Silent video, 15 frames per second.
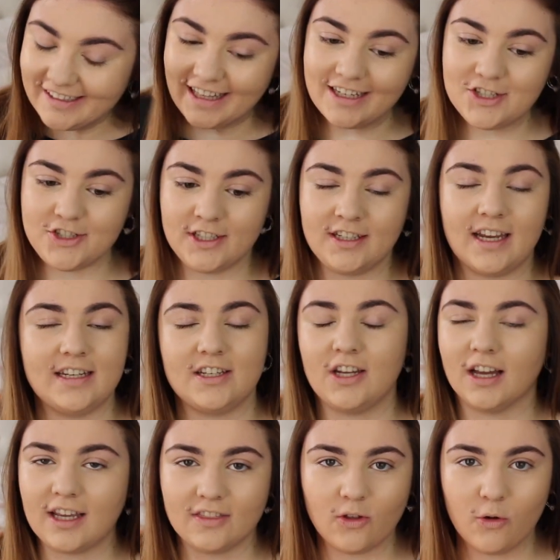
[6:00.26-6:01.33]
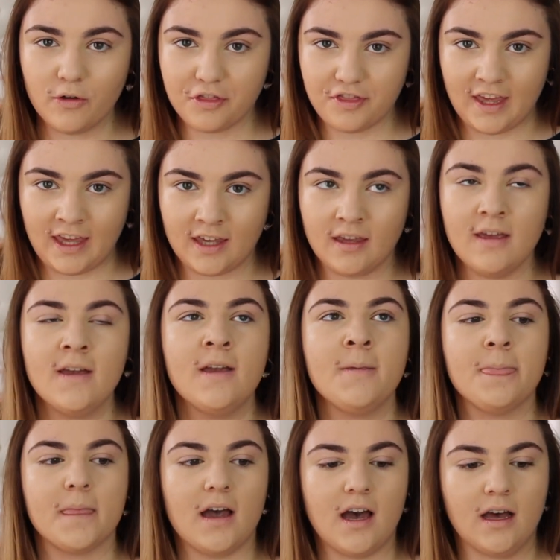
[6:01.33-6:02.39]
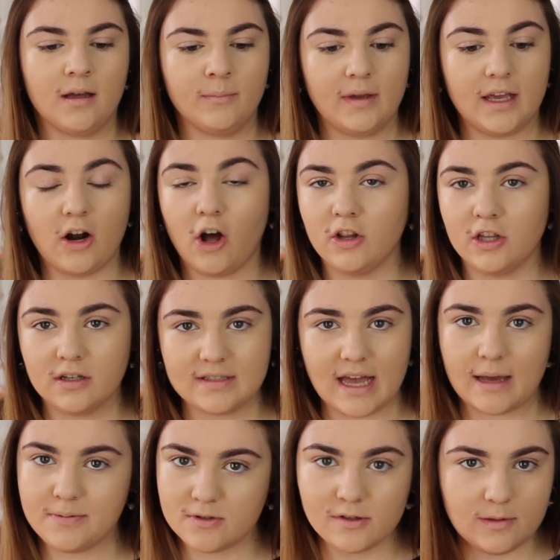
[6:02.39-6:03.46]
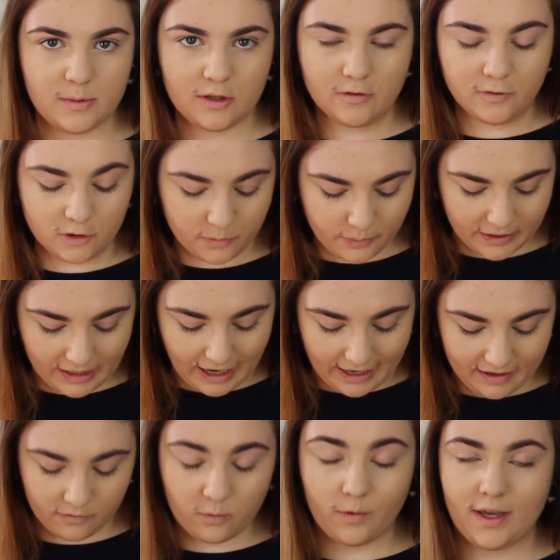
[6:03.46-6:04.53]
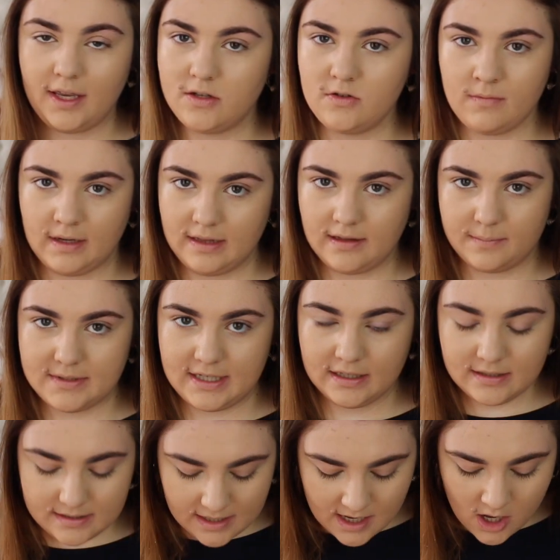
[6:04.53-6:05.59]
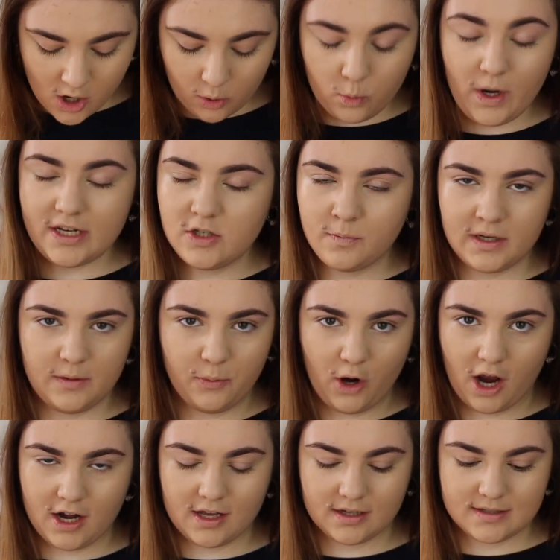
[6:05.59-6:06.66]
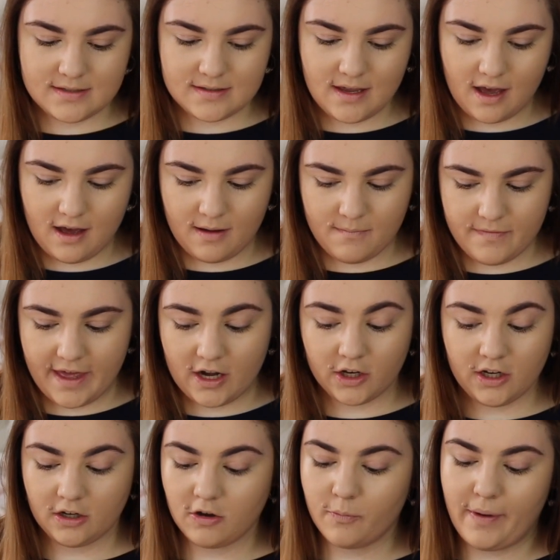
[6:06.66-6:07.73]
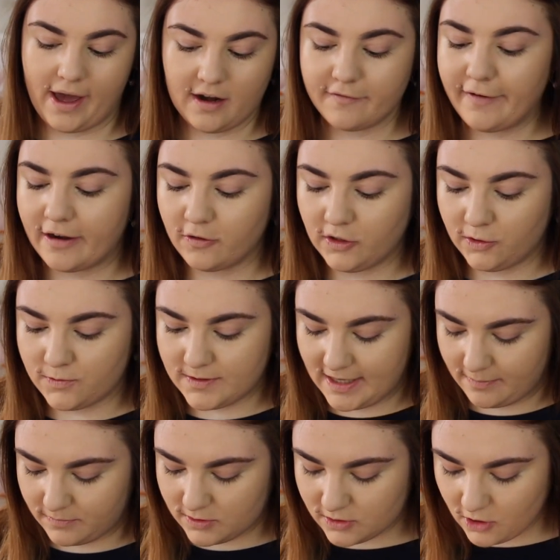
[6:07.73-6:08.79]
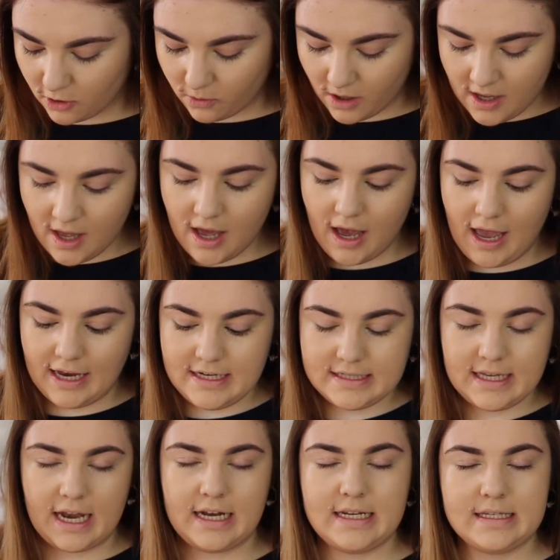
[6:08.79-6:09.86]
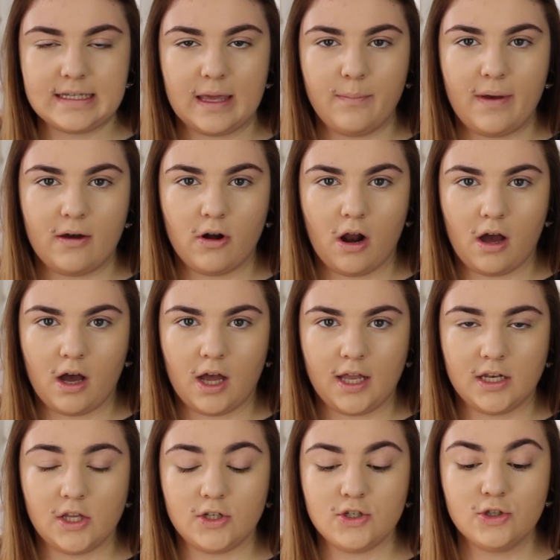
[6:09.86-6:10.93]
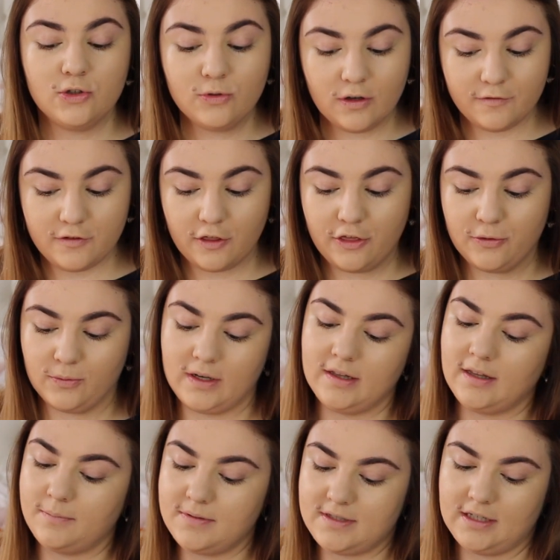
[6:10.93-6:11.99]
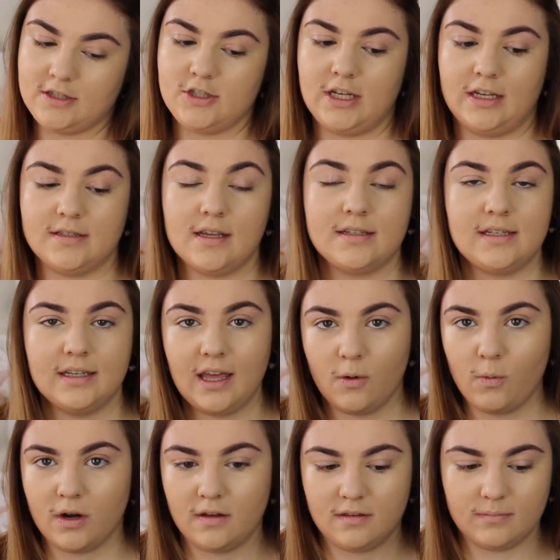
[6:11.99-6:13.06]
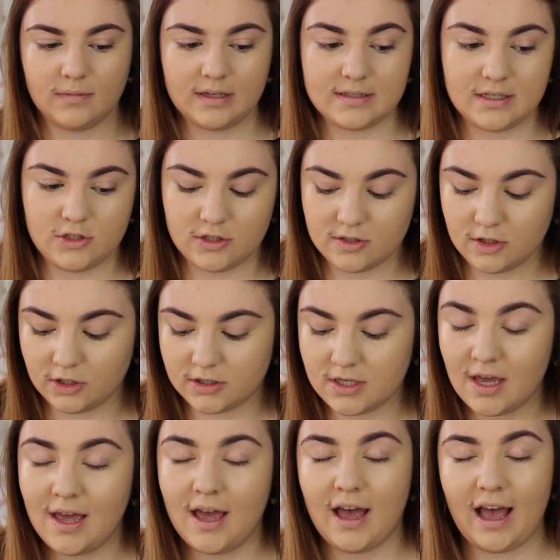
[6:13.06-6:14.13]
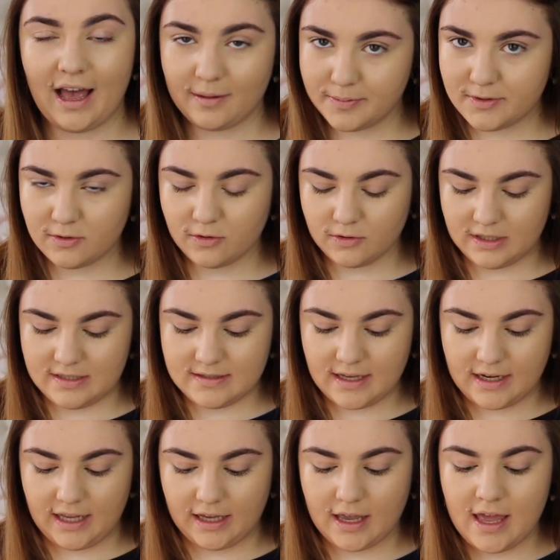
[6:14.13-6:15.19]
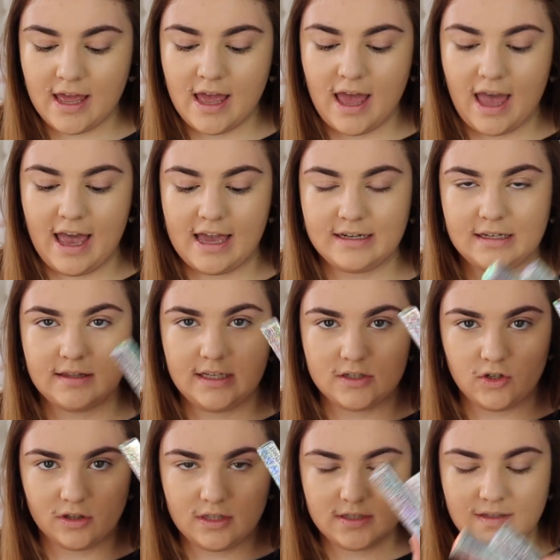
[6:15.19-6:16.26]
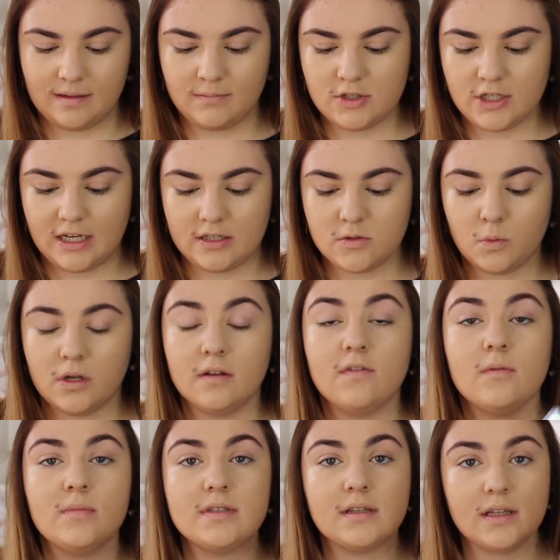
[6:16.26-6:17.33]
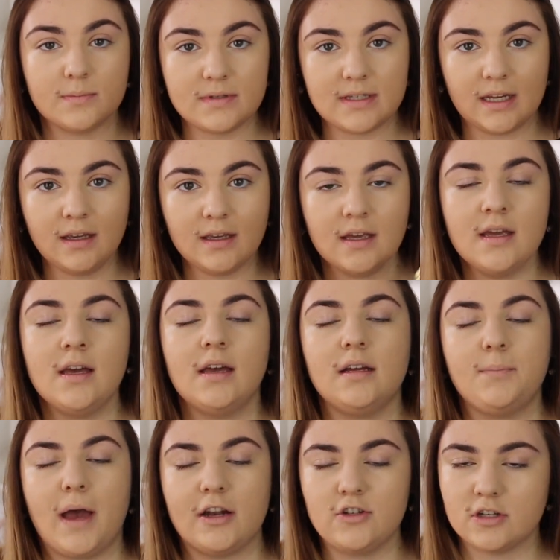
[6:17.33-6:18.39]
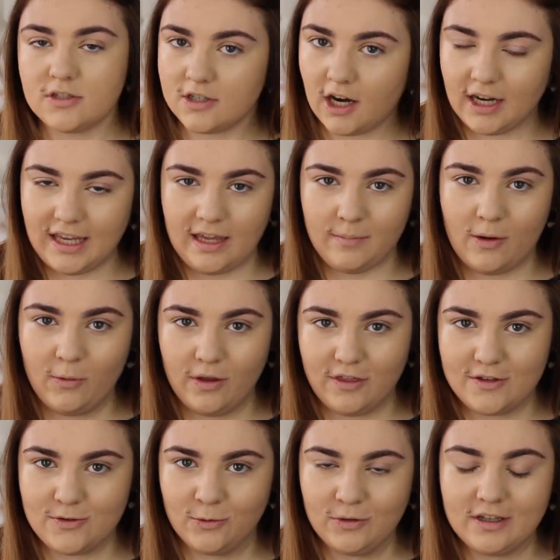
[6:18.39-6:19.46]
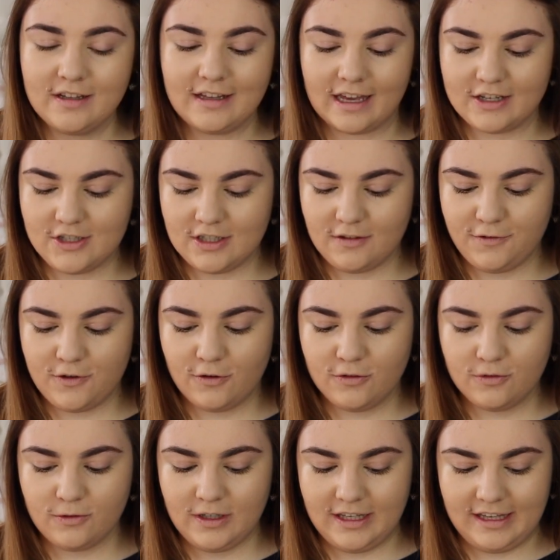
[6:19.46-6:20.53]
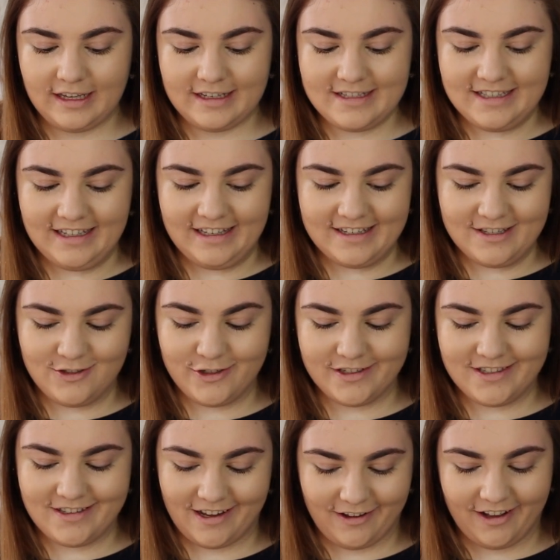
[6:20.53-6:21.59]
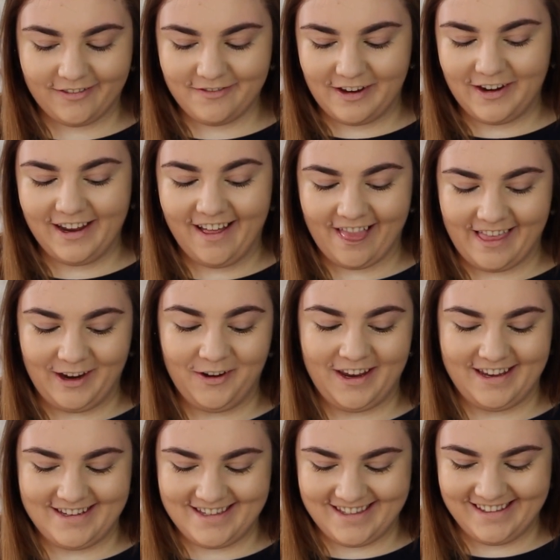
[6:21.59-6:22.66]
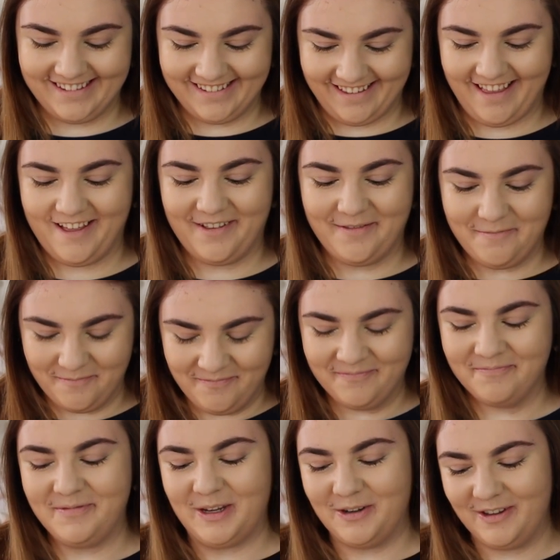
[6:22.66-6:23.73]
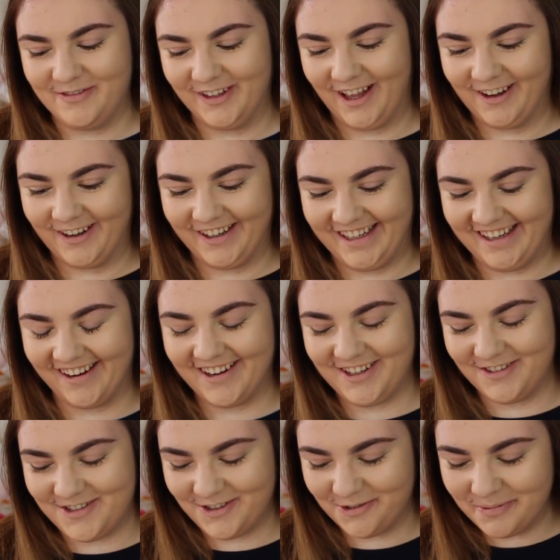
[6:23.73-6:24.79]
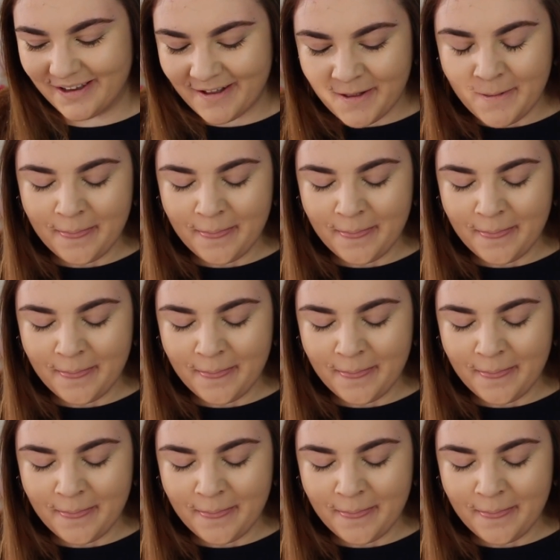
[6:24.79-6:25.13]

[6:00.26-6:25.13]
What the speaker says: collection. I did not get the whole thing. It all looks absolutely beautiful, but I have way too many lipsticks, way too many products that are gonna go bad if I don't use them. So I decided to skip out on 2 of the 3 lipstick shades. I did get one of them because it just looked absolutely stunning. And these are the same shades. One of them is a lipstick. Patrick Starrr came out with his own collection. If you don't know who he is just very hilarious beauty vlogger here on YouTube.